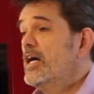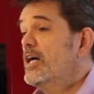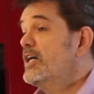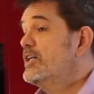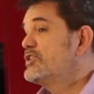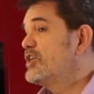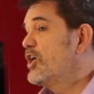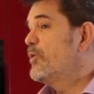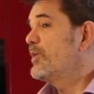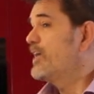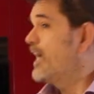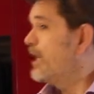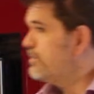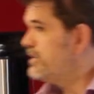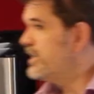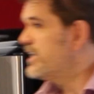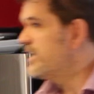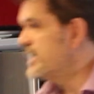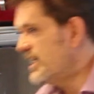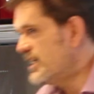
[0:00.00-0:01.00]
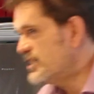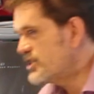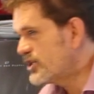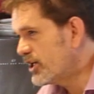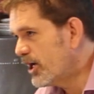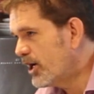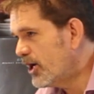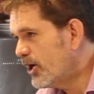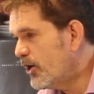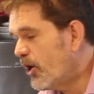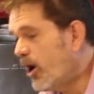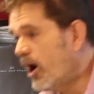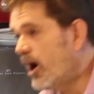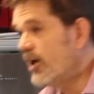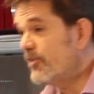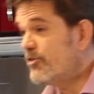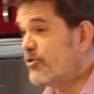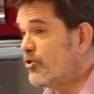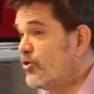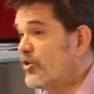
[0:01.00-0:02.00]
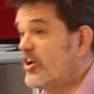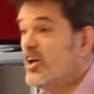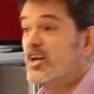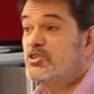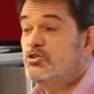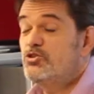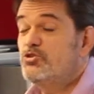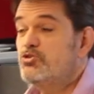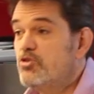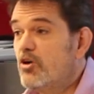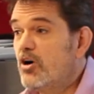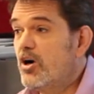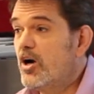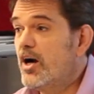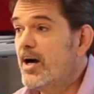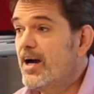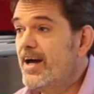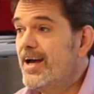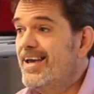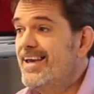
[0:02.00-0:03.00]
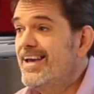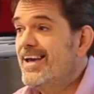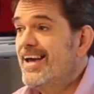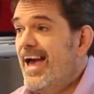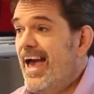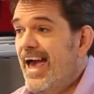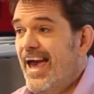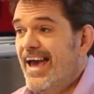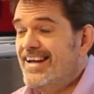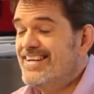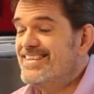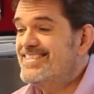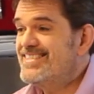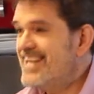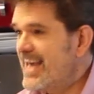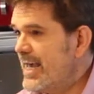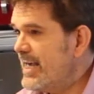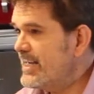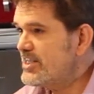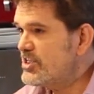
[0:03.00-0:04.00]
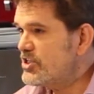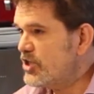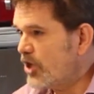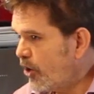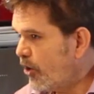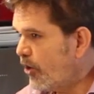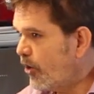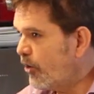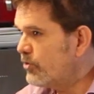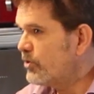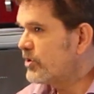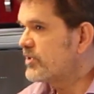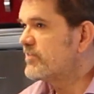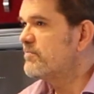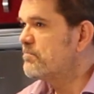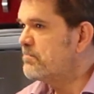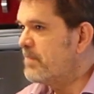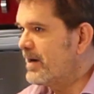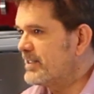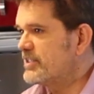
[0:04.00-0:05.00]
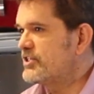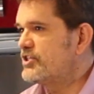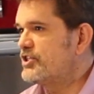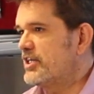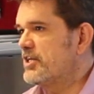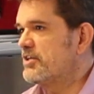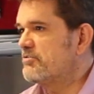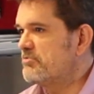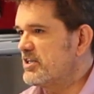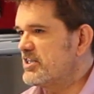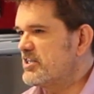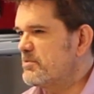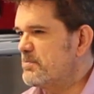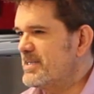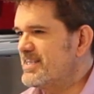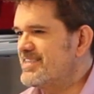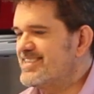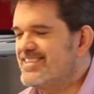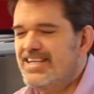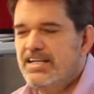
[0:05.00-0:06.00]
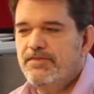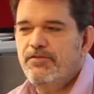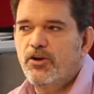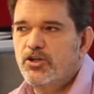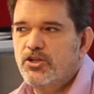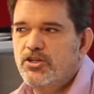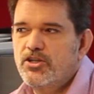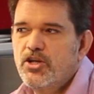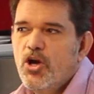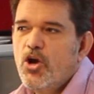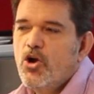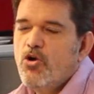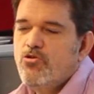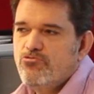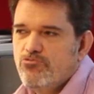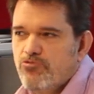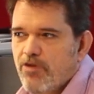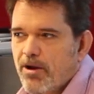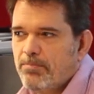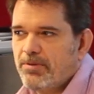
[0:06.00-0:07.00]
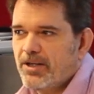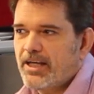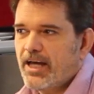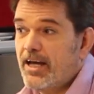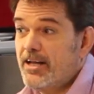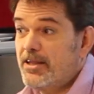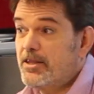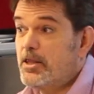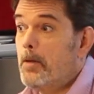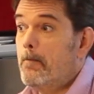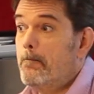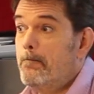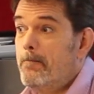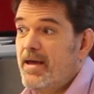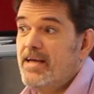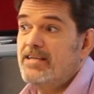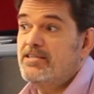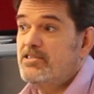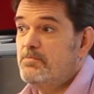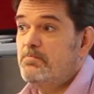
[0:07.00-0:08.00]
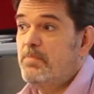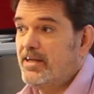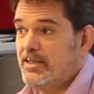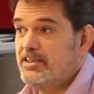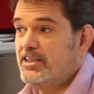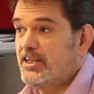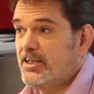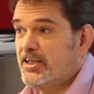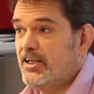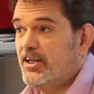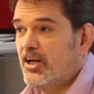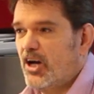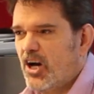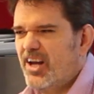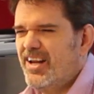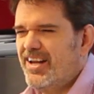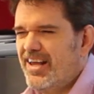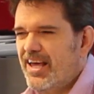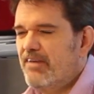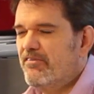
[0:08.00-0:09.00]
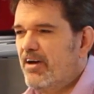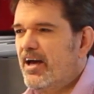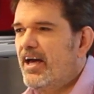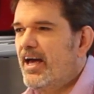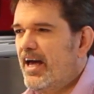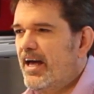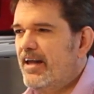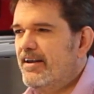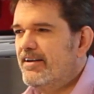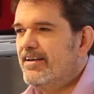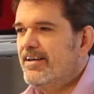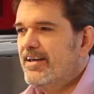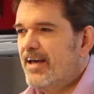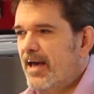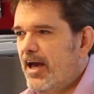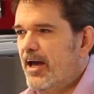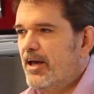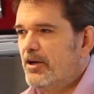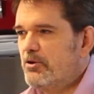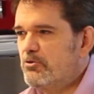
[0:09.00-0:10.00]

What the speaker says: So a couple of years ago, I thought I'd try and test a whole lot of butter chicken recipes to see if I could replicate the best butter chicken I'd ever had at a